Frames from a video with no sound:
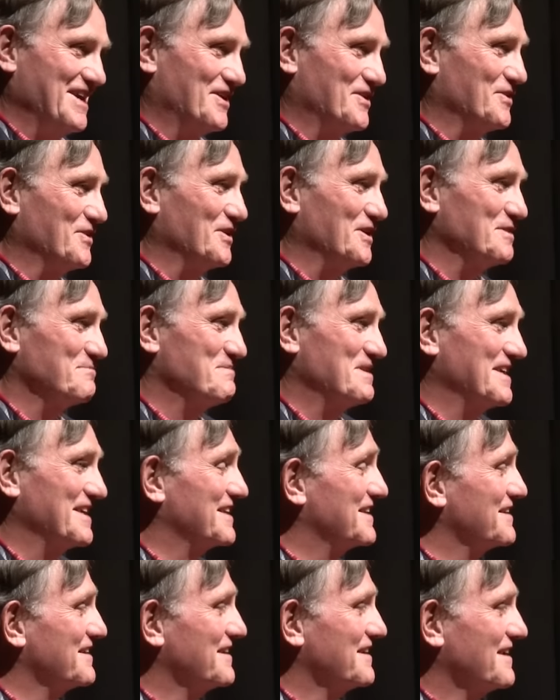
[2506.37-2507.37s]
he called me
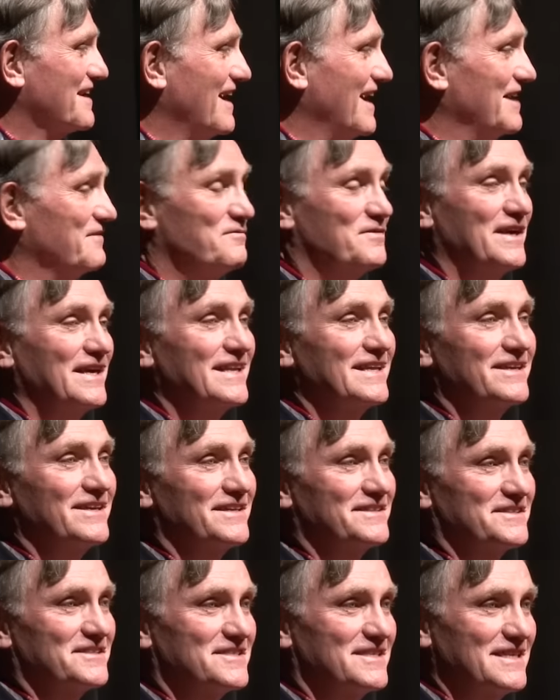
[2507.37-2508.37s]
at, I finally
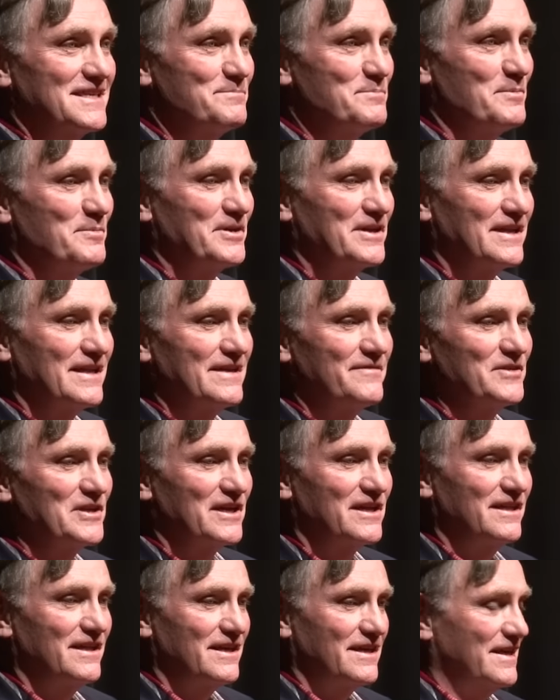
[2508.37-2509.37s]
got to sleep about 11
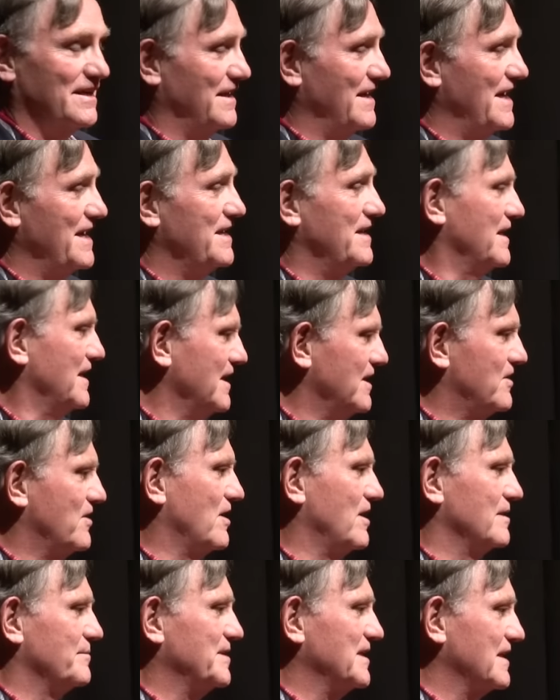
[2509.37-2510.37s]
o'clock at night, and he
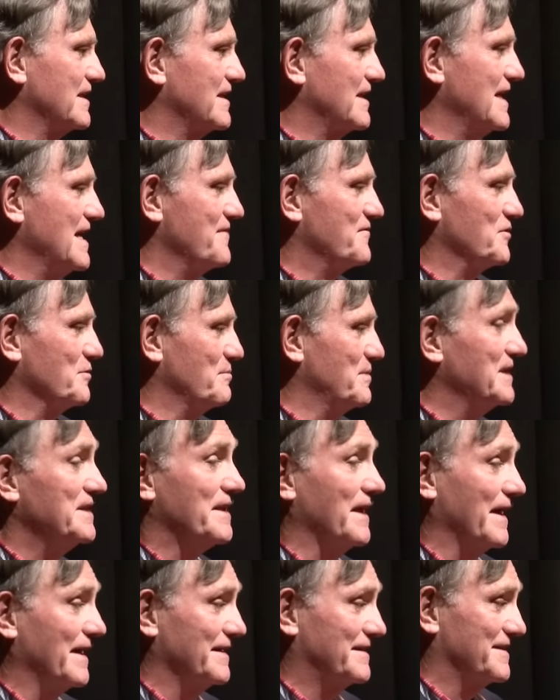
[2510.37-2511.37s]
called me a little after
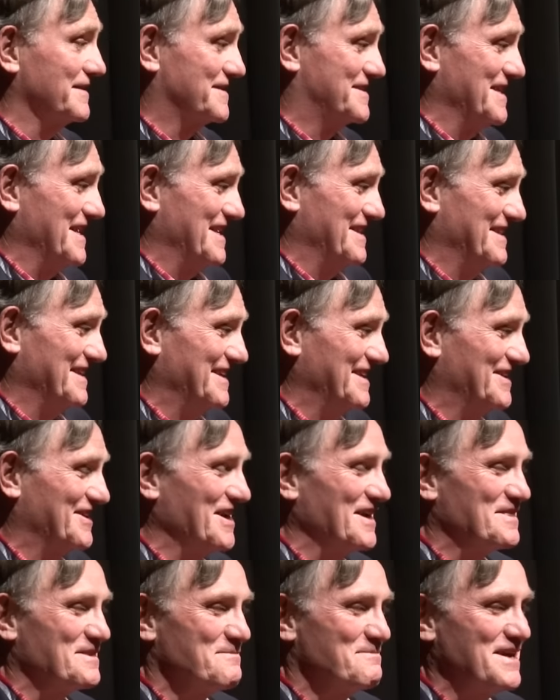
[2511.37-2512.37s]
midnight to say that he
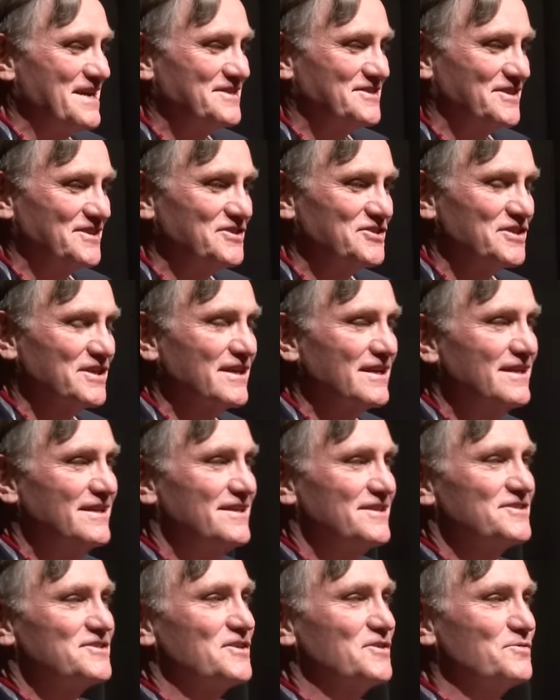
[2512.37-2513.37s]
got the message.
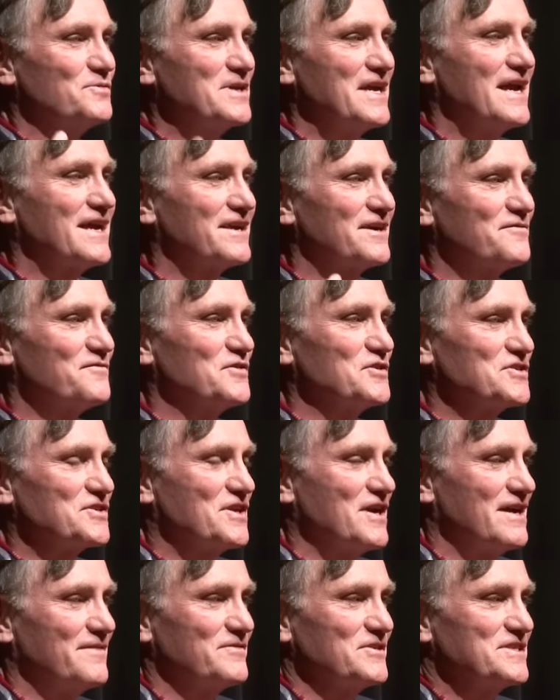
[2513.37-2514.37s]
So we had our
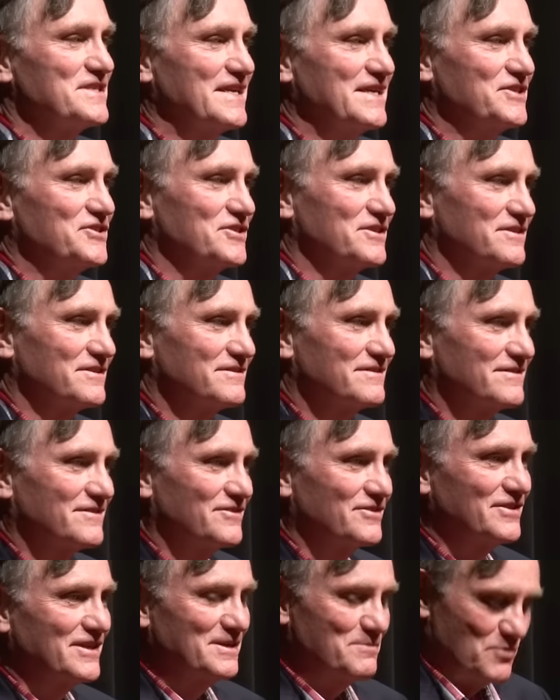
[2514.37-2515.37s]
first conversation
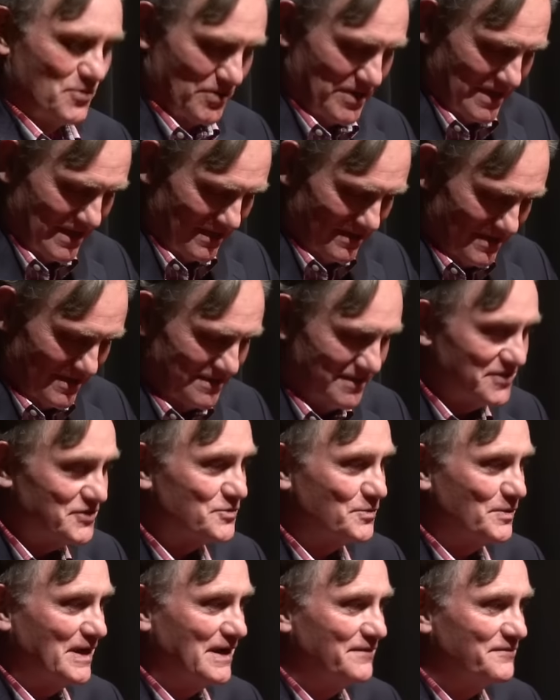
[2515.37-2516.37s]
early morning on the
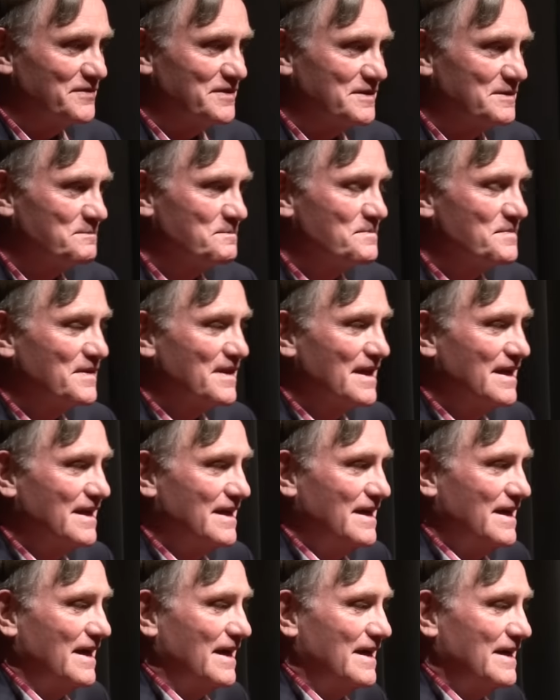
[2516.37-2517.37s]
12th.
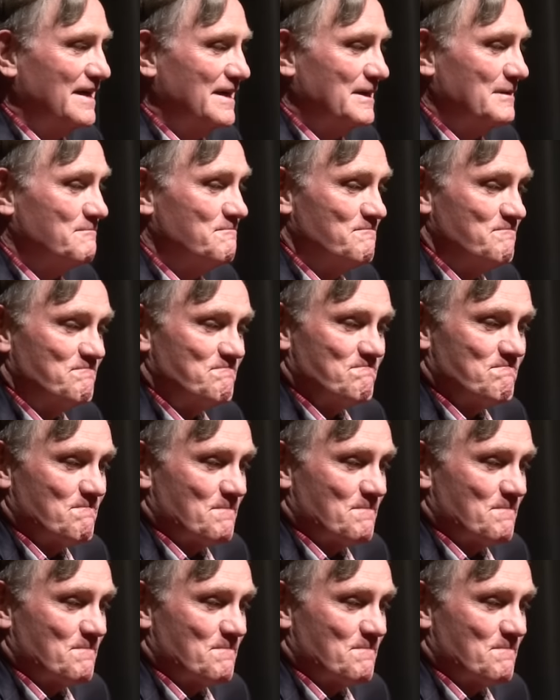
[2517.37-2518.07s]
Um,